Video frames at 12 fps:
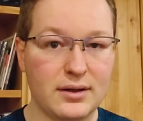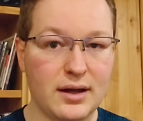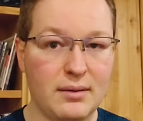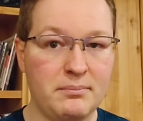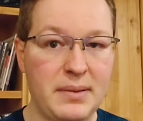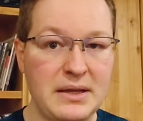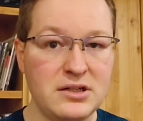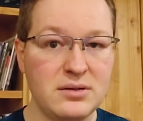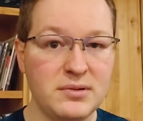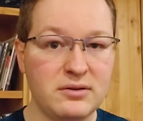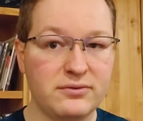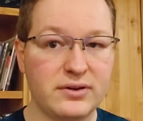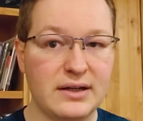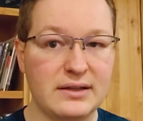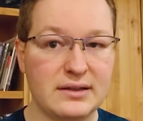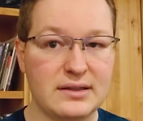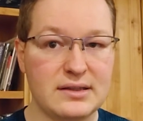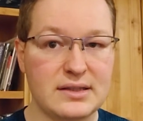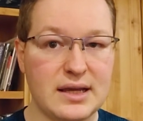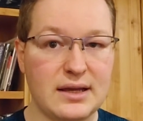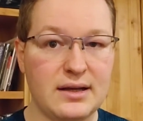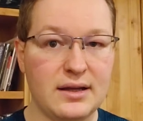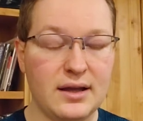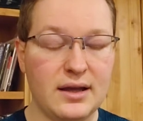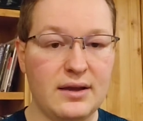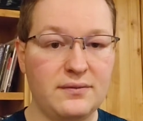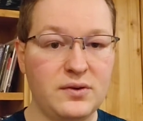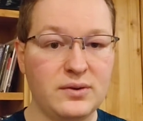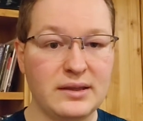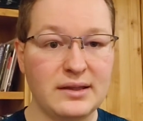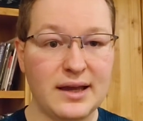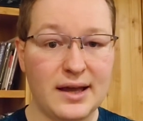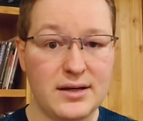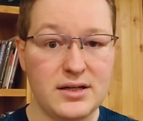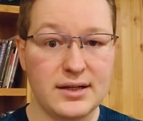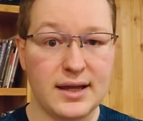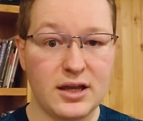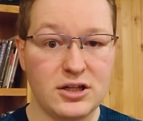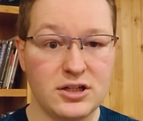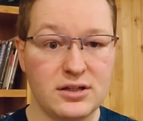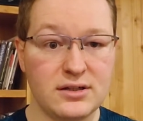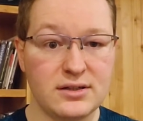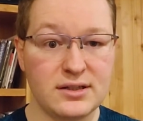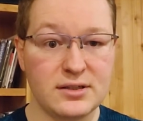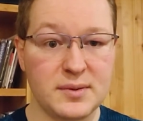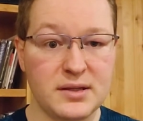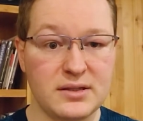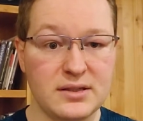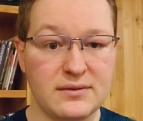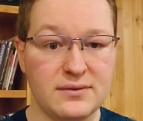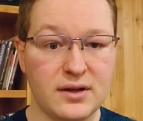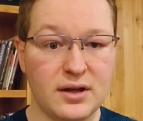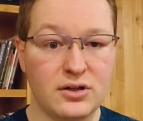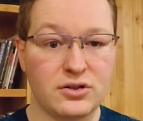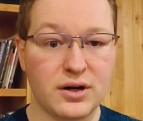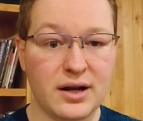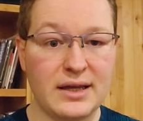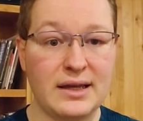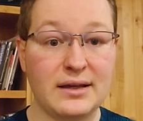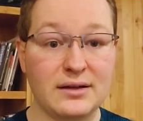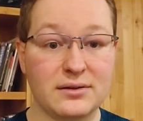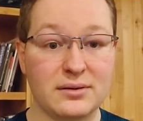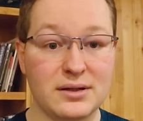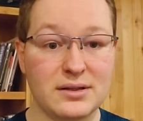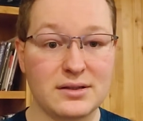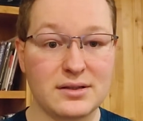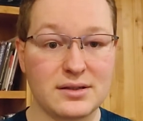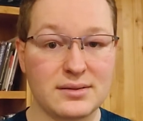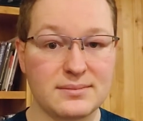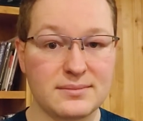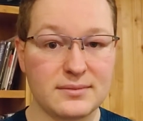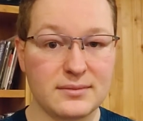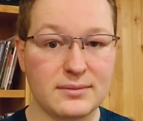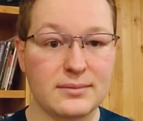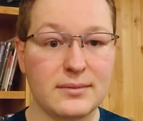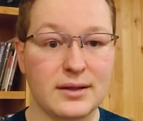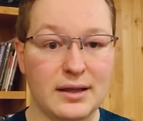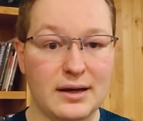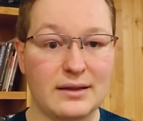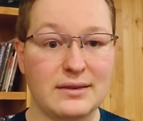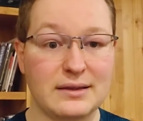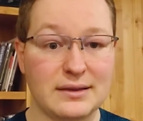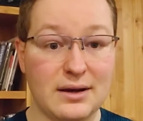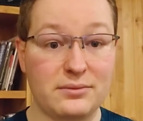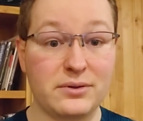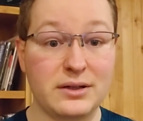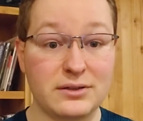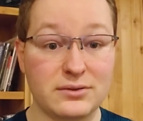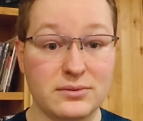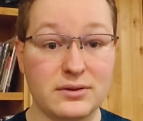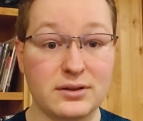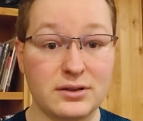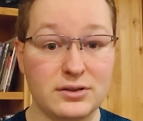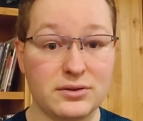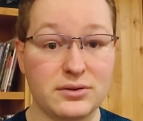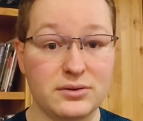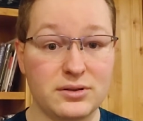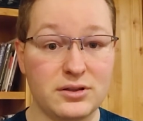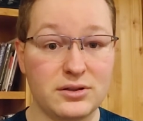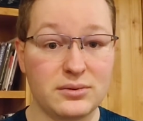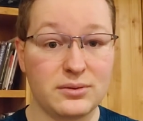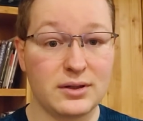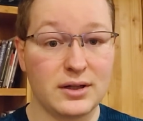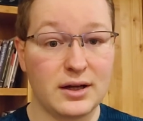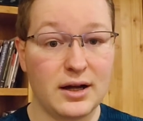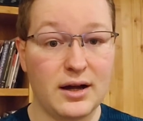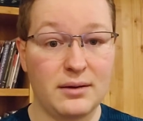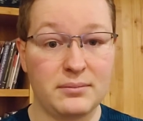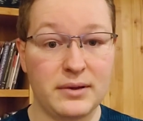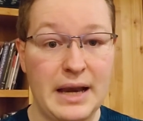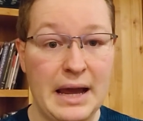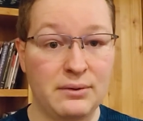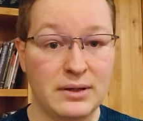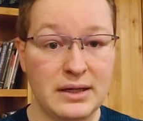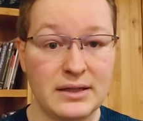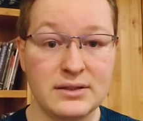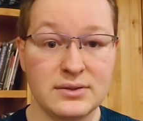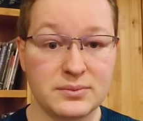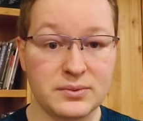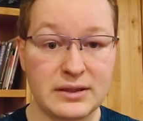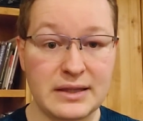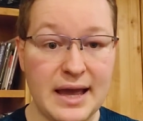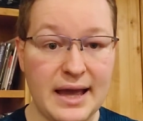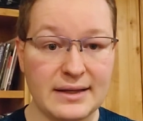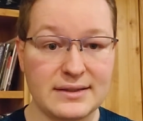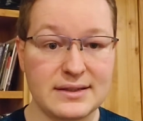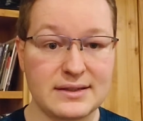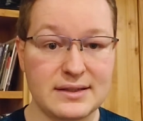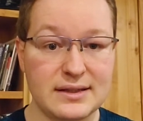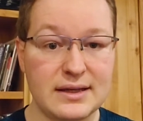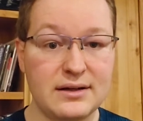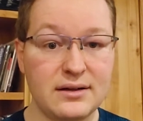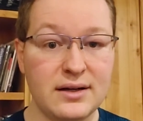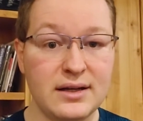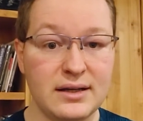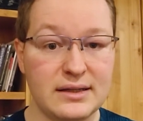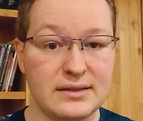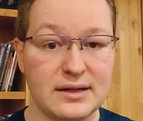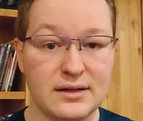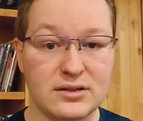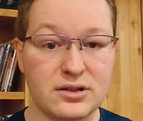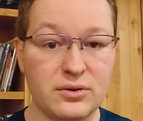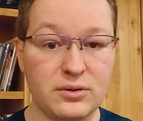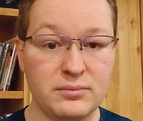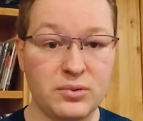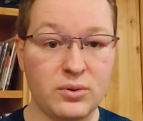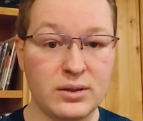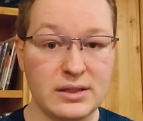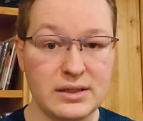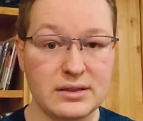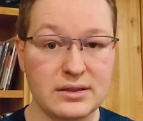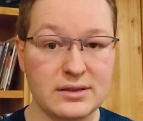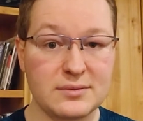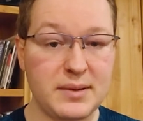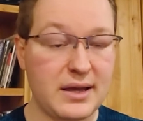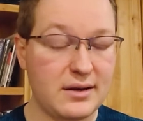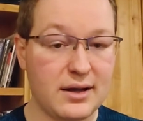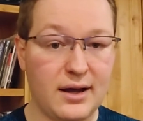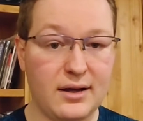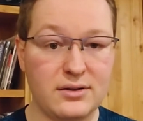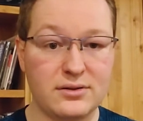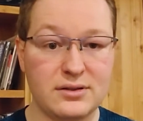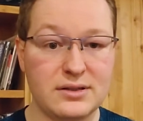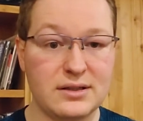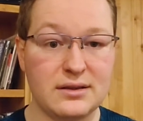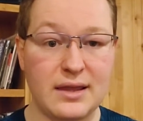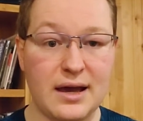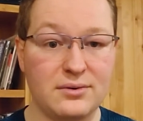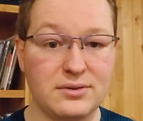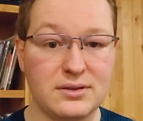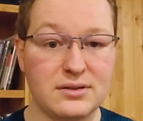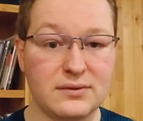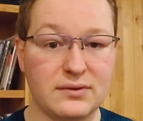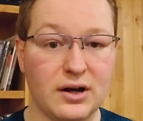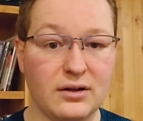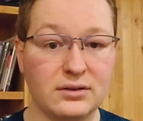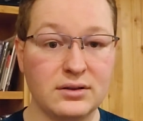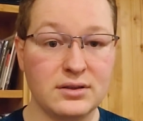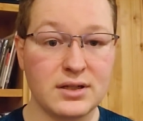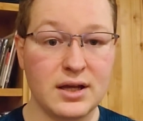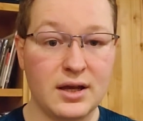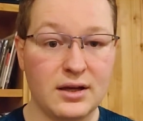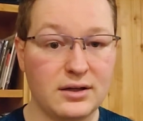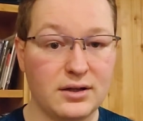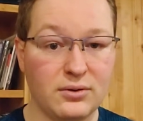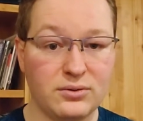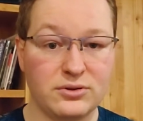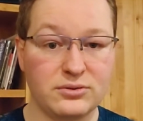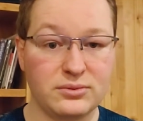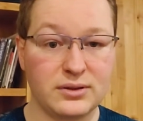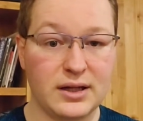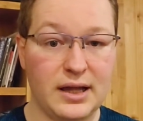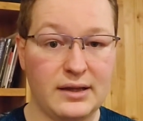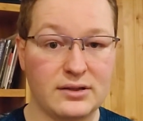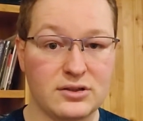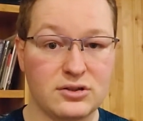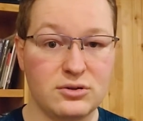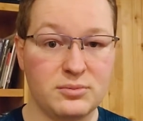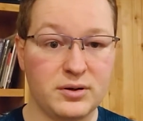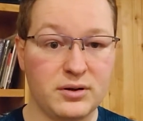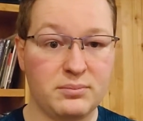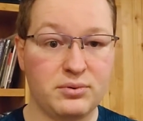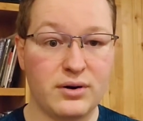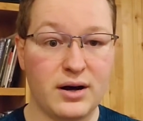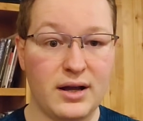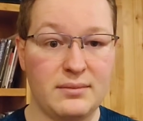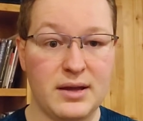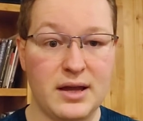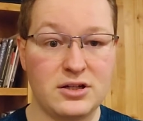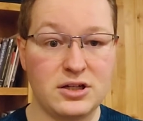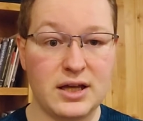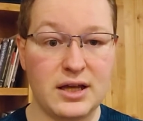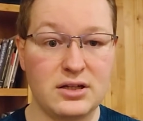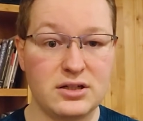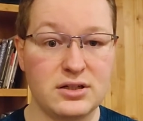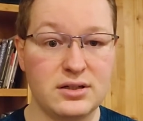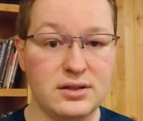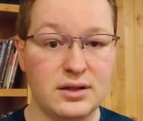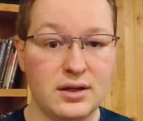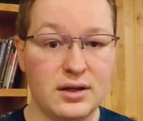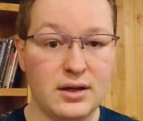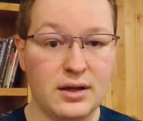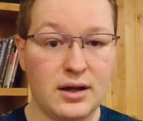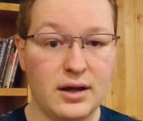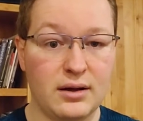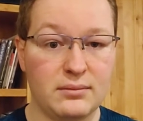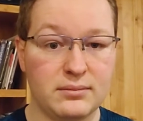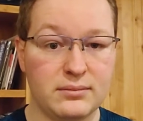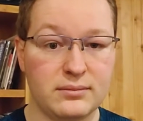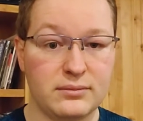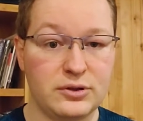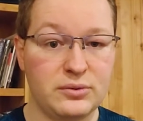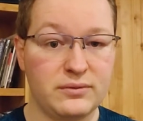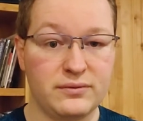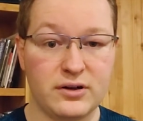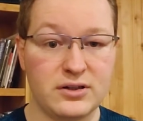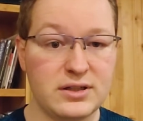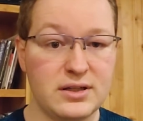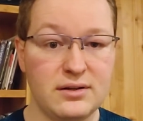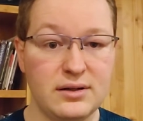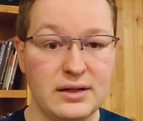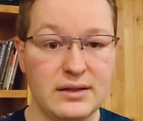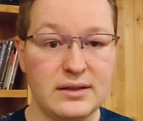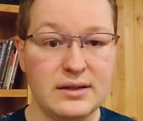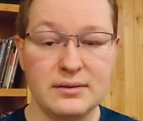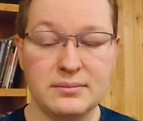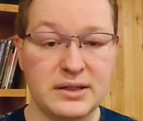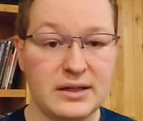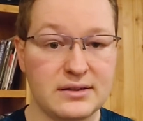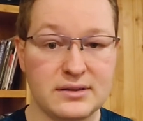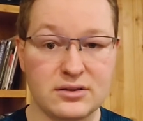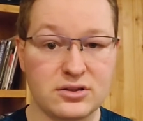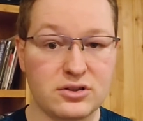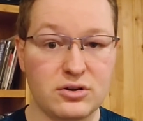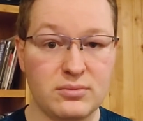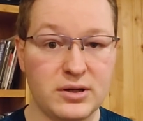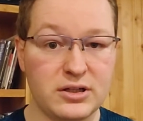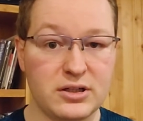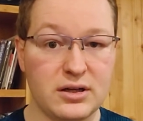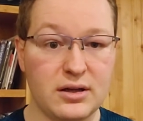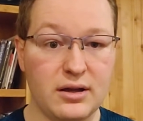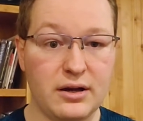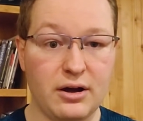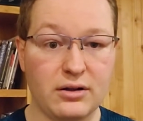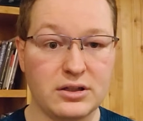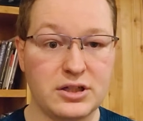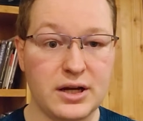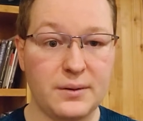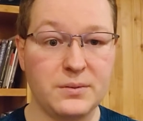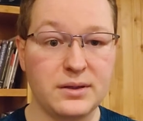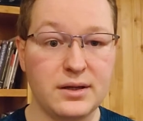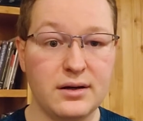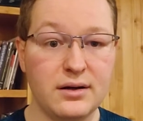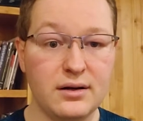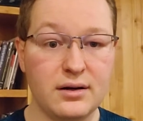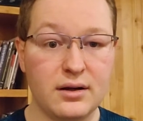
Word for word: Um, Benjamin Franklin said, if you think education is expensive, try ignorance. And I think that rings really true too. Um, nowadays, with the access to the internet, it's not so important to spend hundreds and thousands of dollars to go to a super prime education um, university or anything because there's so much knowledge out there.